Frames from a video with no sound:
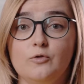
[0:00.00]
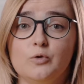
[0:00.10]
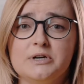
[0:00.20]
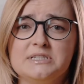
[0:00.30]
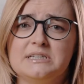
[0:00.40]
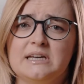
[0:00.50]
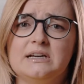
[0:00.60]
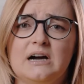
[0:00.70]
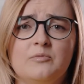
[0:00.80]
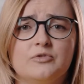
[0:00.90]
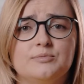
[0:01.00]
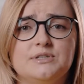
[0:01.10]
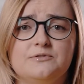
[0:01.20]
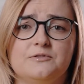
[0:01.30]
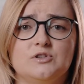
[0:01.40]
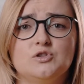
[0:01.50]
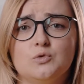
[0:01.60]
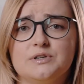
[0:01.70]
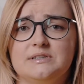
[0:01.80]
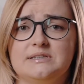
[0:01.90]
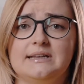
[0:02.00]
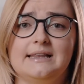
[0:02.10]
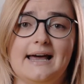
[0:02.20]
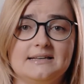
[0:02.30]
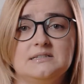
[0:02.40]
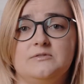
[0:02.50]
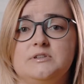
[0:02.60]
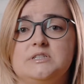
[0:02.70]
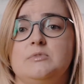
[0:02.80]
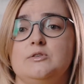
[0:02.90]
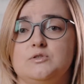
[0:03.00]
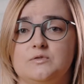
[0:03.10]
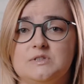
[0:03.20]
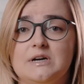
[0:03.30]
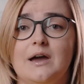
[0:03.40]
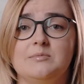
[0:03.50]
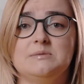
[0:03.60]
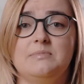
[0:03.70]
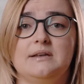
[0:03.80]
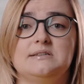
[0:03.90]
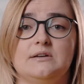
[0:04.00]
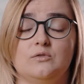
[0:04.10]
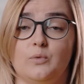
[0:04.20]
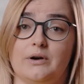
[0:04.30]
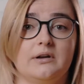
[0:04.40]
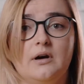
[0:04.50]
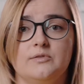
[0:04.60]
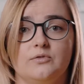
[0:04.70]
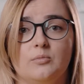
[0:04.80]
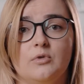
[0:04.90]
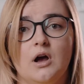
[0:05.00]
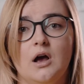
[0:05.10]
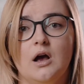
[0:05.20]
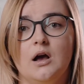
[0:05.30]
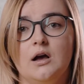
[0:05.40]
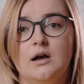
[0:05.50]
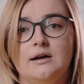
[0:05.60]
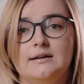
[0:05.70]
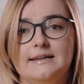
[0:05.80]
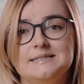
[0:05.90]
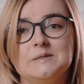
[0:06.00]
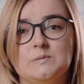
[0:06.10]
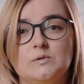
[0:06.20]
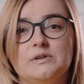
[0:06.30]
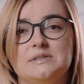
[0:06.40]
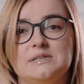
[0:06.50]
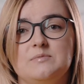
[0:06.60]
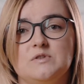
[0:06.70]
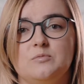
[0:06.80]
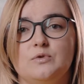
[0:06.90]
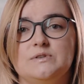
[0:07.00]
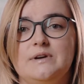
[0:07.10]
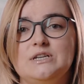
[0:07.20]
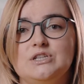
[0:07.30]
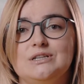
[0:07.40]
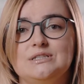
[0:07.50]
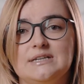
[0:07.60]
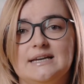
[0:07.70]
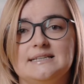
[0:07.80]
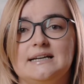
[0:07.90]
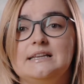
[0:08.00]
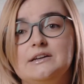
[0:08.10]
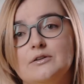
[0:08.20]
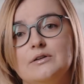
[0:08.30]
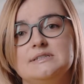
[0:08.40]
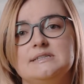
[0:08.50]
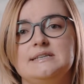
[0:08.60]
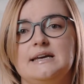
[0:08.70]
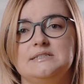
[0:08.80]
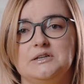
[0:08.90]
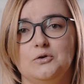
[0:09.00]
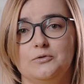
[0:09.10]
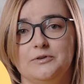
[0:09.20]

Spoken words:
Of course, it can come from different sources and last different amounts of time, depending on where it comes from. Let's explore the types of motivation to get a clearer understanding